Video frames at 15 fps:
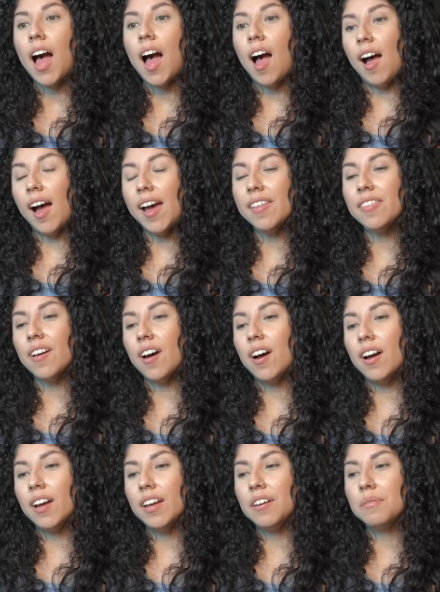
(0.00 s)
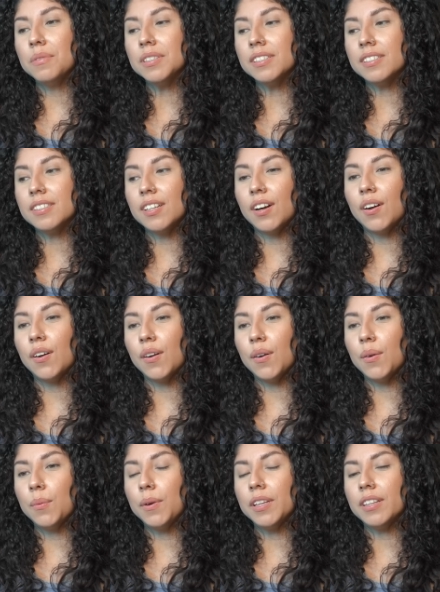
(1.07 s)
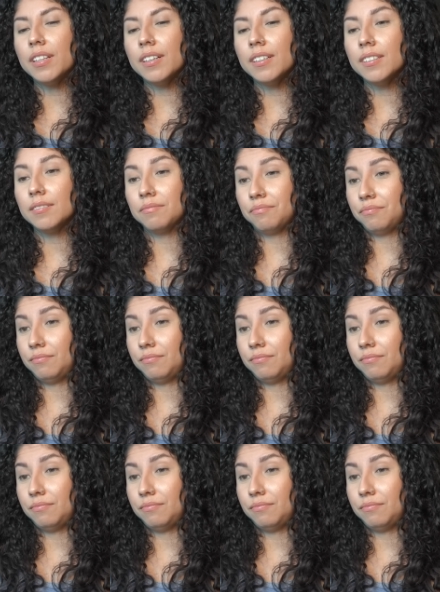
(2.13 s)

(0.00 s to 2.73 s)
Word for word: I thought it was the girl with the,